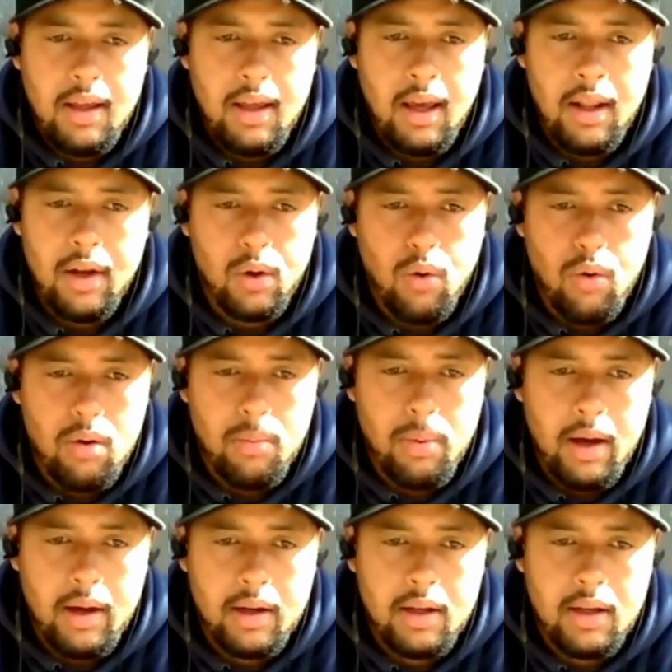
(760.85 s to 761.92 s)
in a
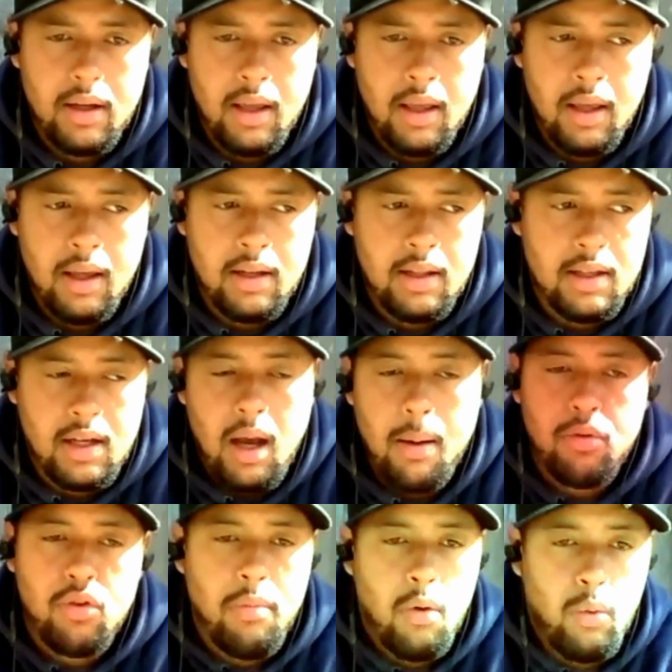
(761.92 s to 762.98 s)
quarterback, and he comes
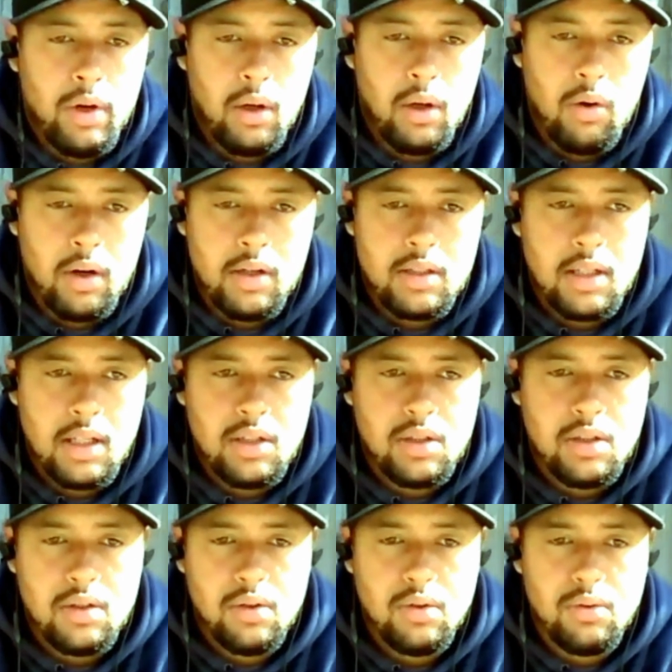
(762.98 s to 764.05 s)
from a winning
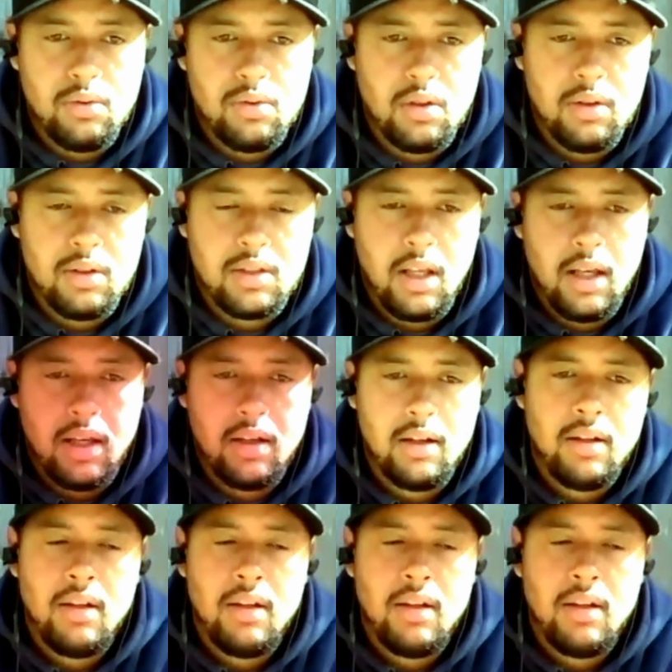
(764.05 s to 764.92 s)
organization too. So it's like,